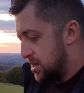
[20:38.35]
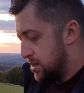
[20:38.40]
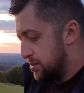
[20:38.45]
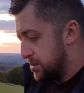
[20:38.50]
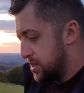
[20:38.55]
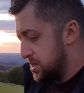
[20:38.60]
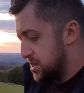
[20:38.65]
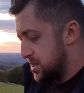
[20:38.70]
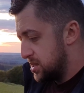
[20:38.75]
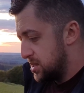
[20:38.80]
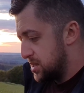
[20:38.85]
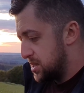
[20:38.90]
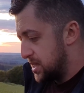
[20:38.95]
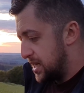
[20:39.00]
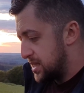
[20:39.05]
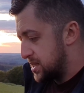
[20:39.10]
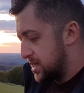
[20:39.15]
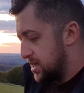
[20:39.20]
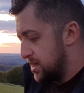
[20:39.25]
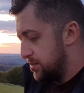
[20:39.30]
Reason is
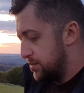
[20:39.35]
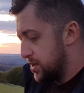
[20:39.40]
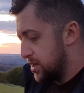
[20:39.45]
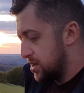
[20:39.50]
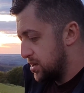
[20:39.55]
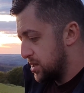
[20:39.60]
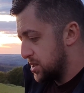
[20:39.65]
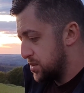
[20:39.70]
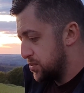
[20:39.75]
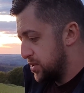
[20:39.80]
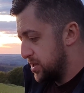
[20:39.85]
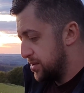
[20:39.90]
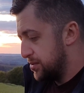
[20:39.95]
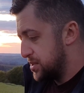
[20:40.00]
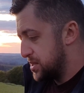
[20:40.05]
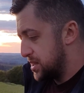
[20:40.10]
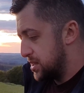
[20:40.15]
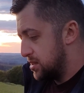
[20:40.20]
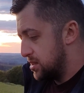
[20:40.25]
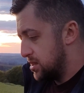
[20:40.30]
asking because
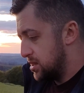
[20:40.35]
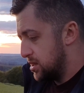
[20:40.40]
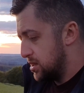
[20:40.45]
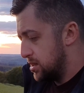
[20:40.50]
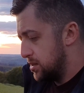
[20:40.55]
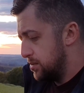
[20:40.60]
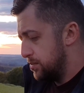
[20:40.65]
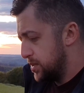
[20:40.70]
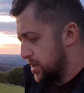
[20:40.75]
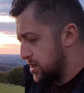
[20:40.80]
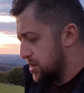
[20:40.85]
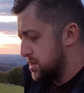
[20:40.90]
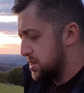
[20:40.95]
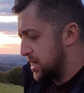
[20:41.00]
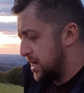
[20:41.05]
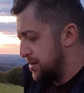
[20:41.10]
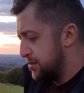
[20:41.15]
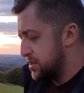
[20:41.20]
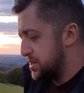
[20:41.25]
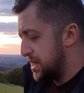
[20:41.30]
because
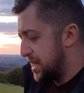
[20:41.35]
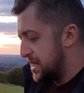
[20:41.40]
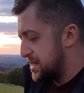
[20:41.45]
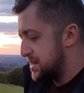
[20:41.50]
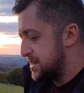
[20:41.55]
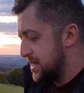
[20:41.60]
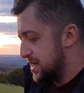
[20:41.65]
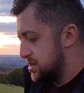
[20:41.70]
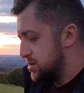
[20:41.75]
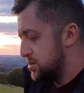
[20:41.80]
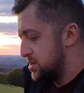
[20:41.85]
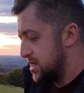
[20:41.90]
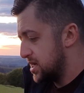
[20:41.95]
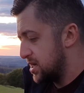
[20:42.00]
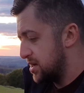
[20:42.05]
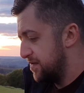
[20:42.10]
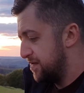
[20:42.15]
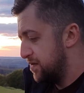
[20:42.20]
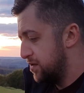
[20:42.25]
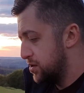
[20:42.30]
I was asked not to
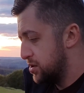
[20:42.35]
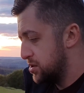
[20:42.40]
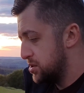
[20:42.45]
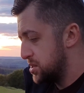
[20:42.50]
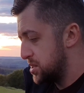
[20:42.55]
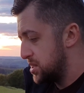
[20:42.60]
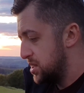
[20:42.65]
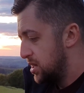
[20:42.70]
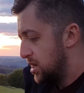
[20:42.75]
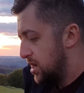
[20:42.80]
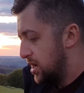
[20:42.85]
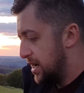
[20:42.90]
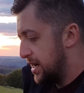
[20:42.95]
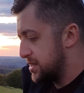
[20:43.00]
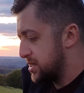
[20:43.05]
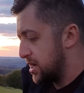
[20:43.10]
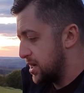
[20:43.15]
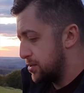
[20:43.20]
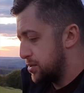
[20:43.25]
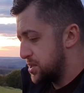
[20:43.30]
take photos
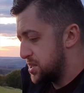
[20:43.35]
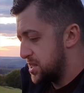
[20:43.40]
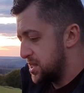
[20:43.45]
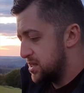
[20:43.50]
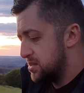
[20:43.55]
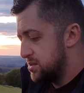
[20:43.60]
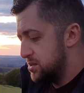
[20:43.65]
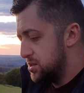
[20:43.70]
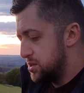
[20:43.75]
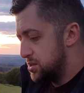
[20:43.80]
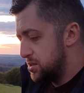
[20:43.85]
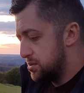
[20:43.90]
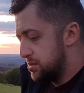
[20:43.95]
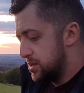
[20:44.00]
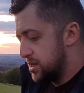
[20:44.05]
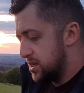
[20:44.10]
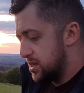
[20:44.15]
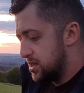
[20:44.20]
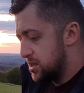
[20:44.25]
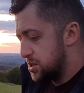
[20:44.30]
at Carousel
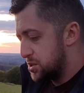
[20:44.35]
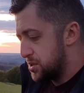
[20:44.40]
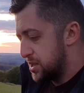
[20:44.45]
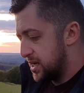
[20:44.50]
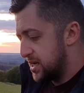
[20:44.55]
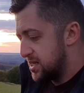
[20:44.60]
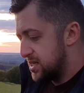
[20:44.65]
during a track